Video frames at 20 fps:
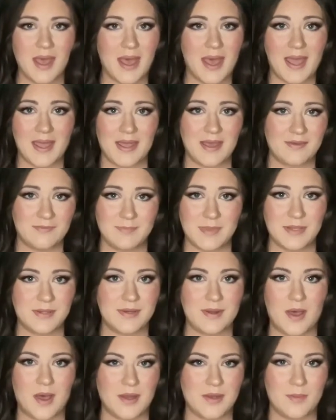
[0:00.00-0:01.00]
I have been
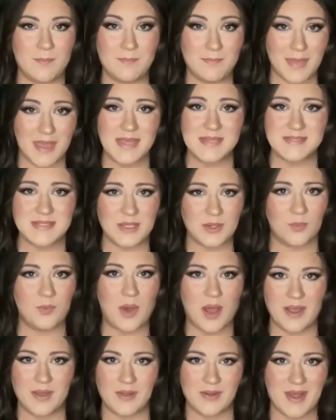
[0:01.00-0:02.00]
on amazing
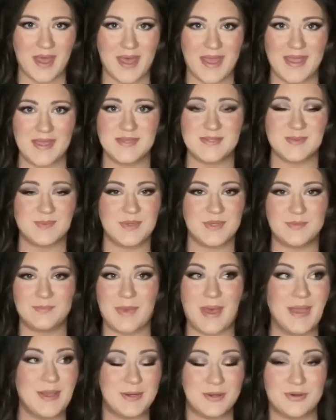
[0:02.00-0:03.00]
wild hikes with
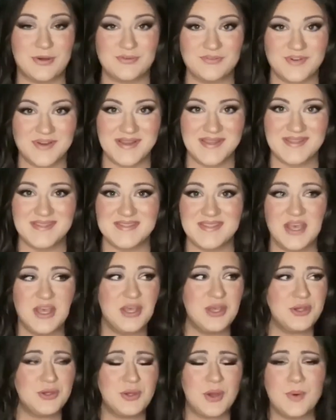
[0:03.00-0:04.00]
my girlfriends
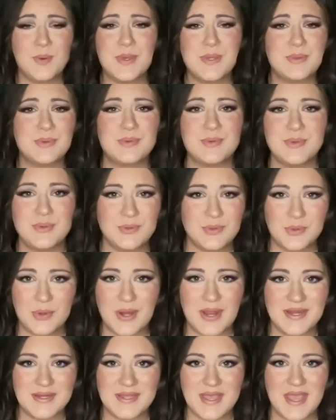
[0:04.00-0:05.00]
going through the
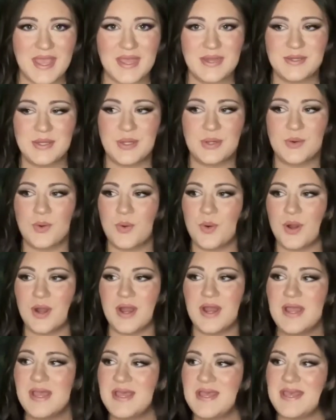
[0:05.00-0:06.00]
Grand Canyon
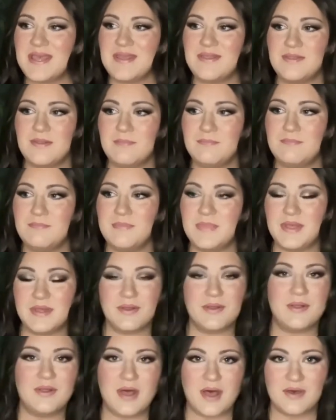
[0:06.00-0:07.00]
or in the
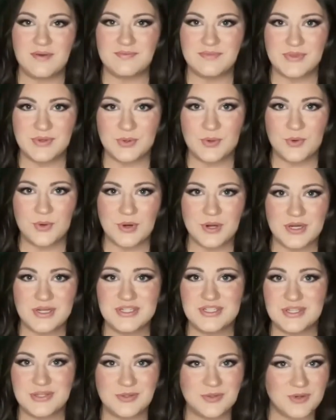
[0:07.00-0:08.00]
middle of the
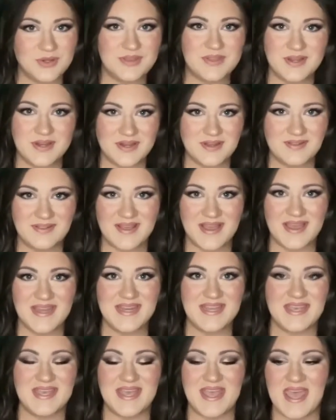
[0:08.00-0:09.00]
gorge in North
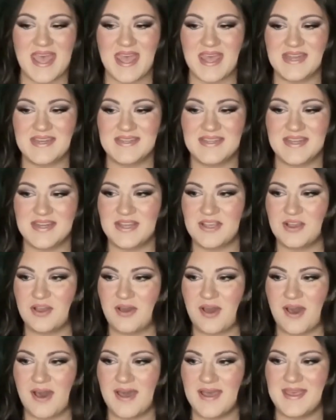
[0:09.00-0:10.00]
Carolina and getting
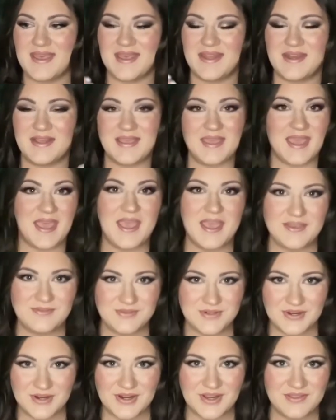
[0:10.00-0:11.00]
caught in a cave
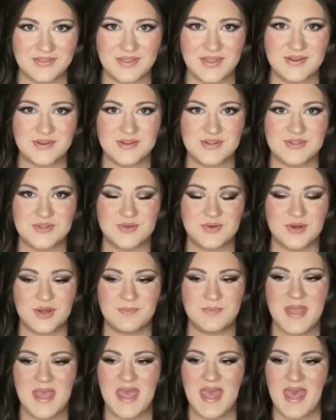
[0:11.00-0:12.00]
during a
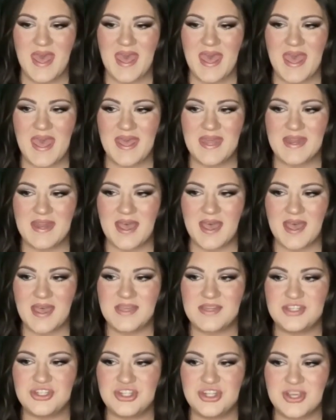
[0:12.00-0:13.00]
thunderstorm. And I
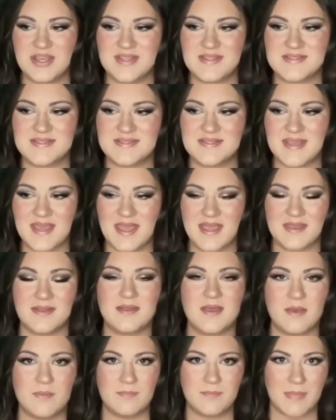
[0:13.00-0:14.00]
just
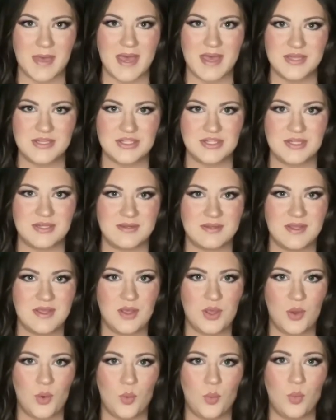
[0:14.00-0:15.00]
can't imagine
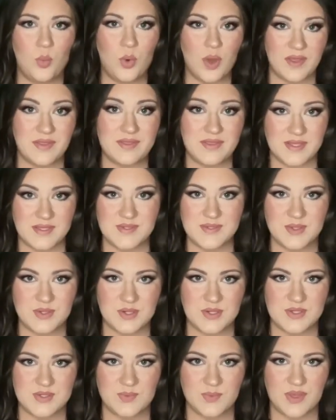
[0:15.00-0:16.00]
what these
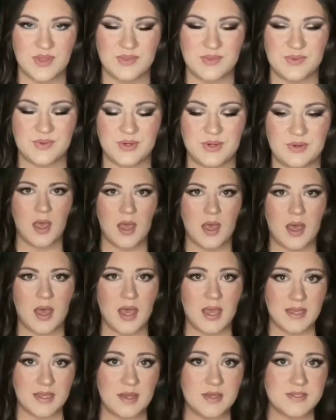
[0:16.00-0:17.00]
girls went through.
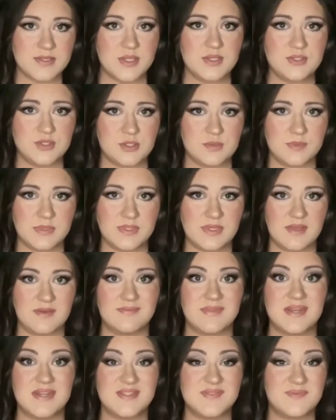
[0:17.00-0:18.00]
I also do believe
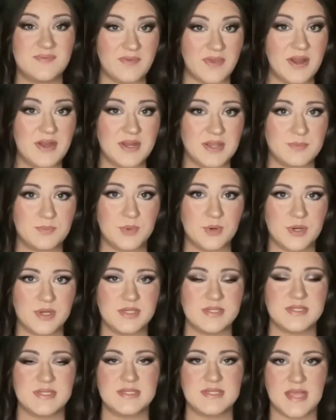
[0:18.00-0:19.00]
that it's very
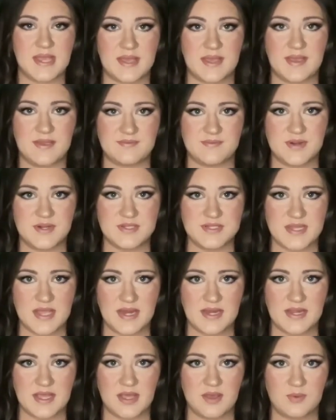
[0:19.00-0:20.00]
important to take a first
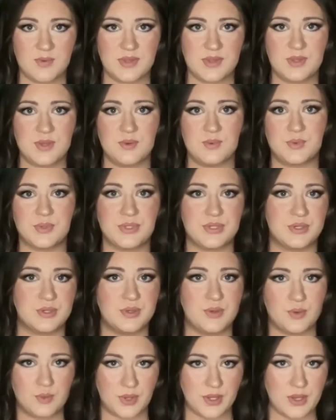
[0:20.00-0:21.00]
aid kit with you when you're
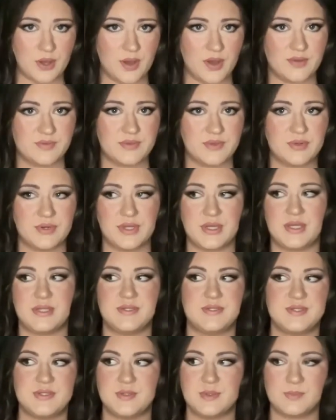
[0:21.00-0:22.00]
going off the
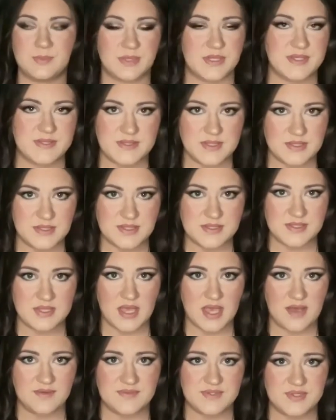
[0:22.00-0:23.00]
grid to a place that doesn't
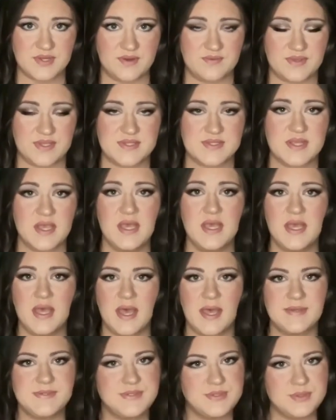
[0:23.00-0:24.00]
have service.
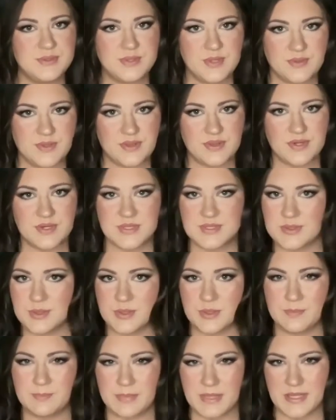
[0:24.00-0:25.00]
I do know that there's
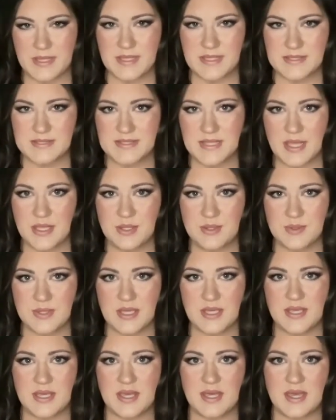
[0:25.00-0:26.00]
little beacons that you
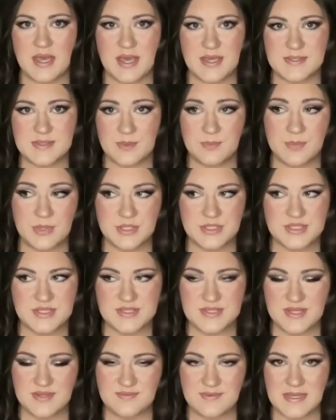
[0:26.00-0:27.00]
can get as
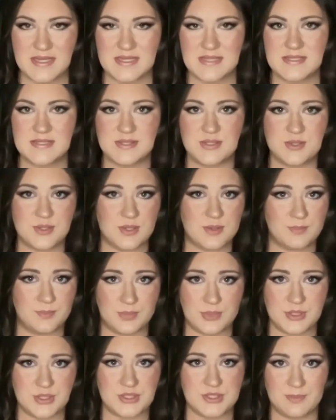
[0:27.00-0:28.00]
emergency beacons. You can
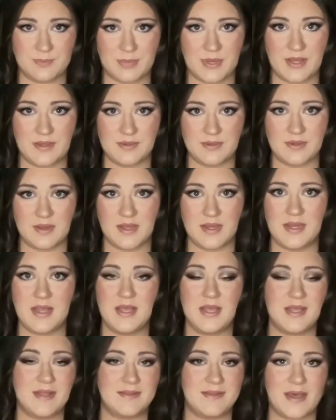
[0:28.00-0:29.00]
push a button on
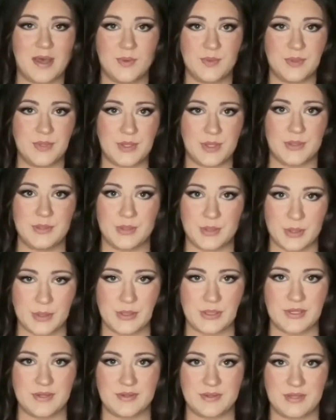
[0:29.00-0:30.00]
that will
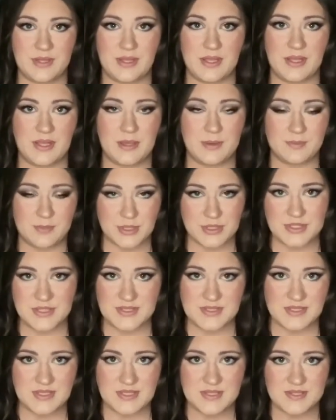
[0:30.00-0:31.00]
alert the
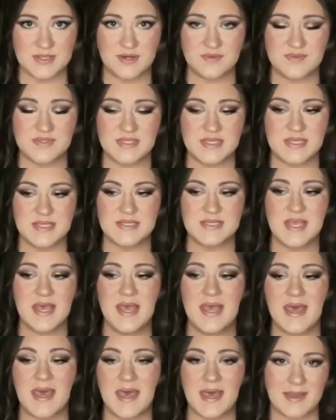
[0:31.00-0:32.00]
emergency services.
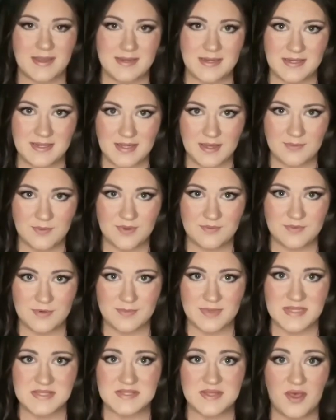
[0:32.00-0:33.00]
I need to get one for
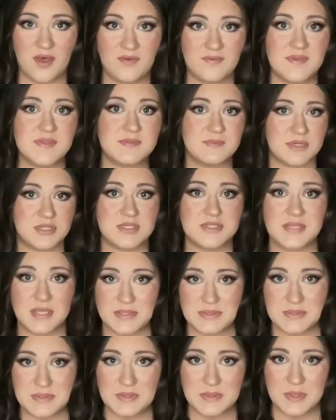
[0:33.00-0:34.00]
myself as much as I
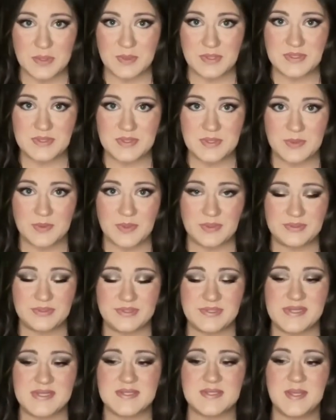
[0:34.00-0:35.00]
do go into the
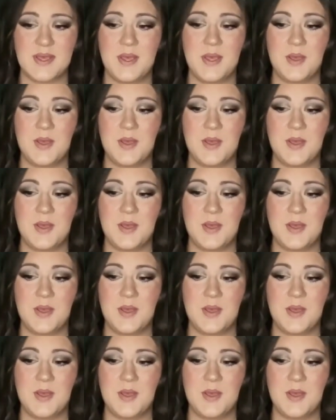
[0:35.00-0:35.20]
wilderness.